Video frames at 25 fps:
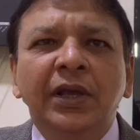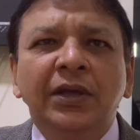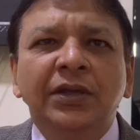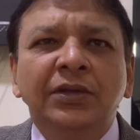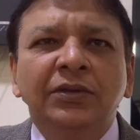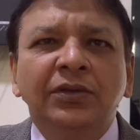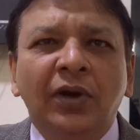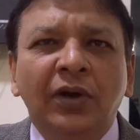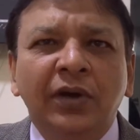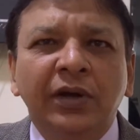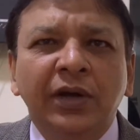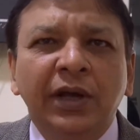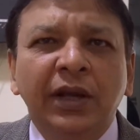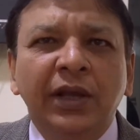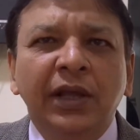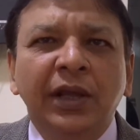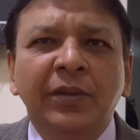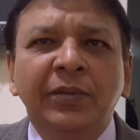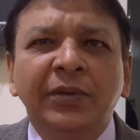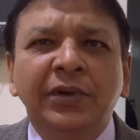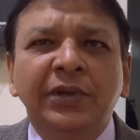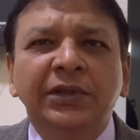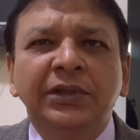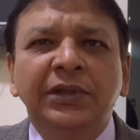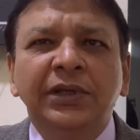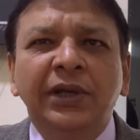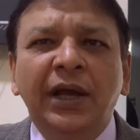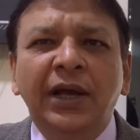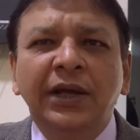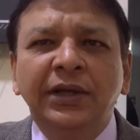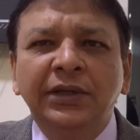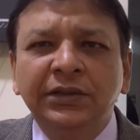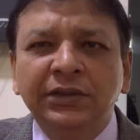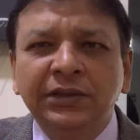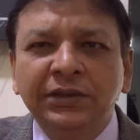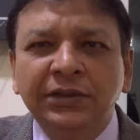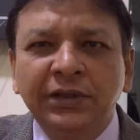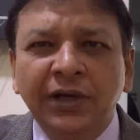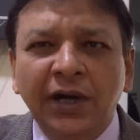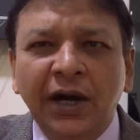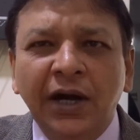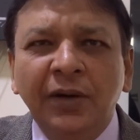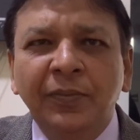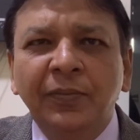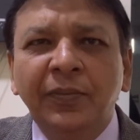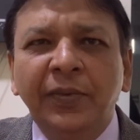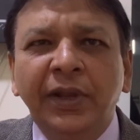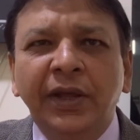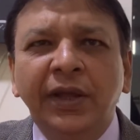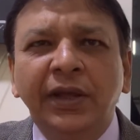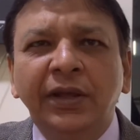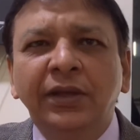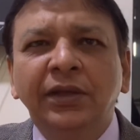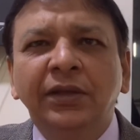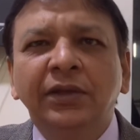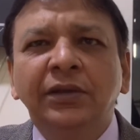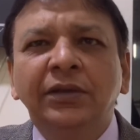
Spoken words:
Soccer game initialized, start playing,